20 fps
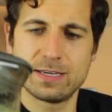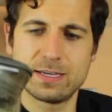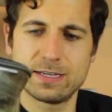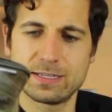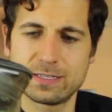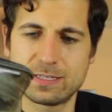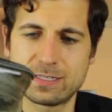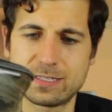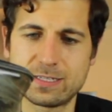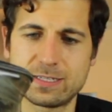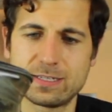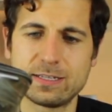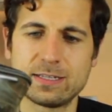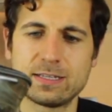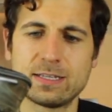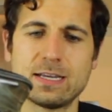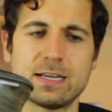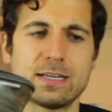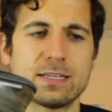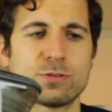that.
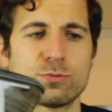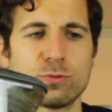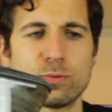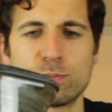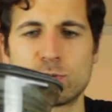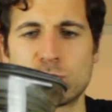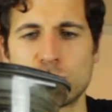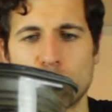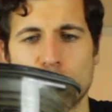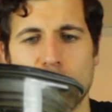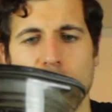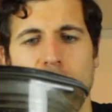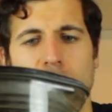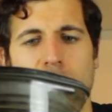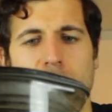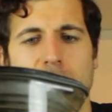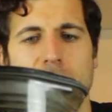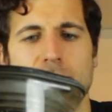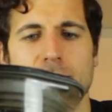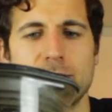That is what I'm talking
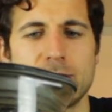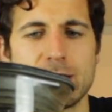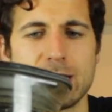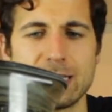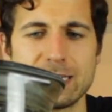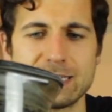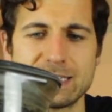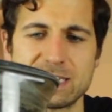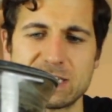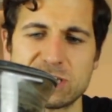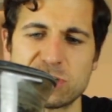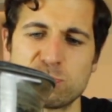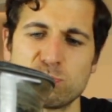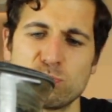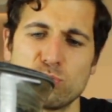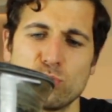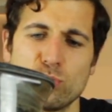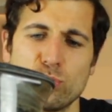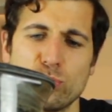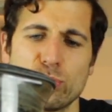about. Nice,
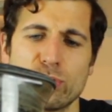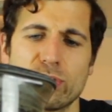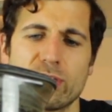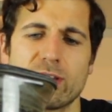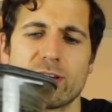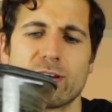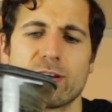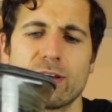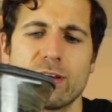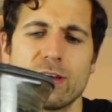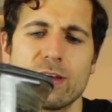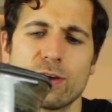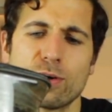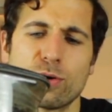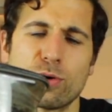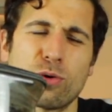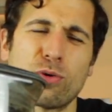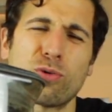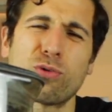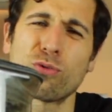smooth,
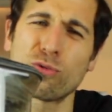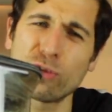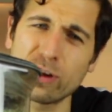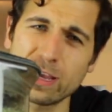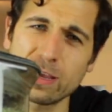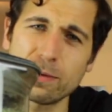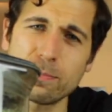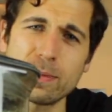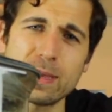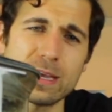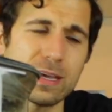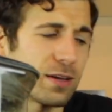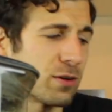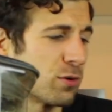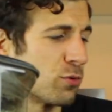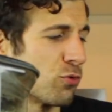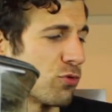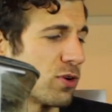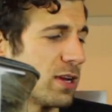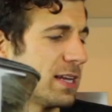creamy
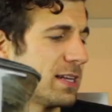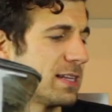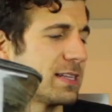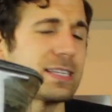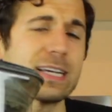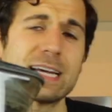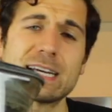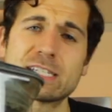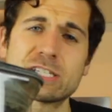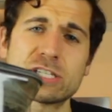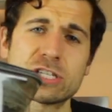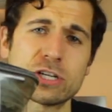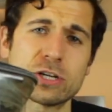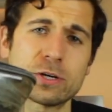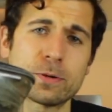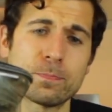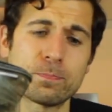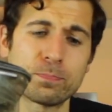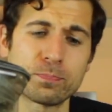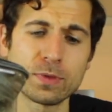green
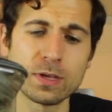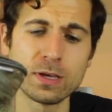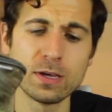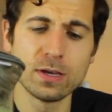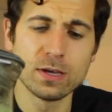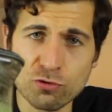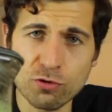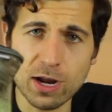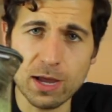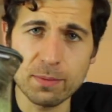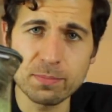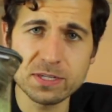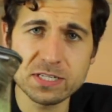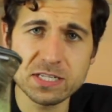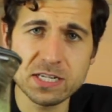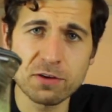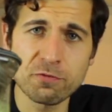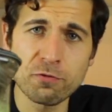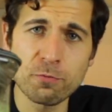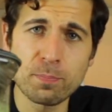texture. Grab
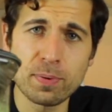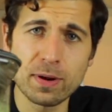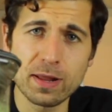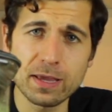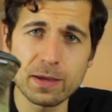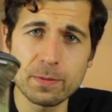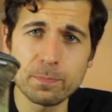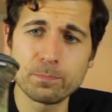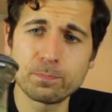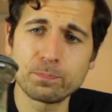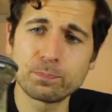yourself a plate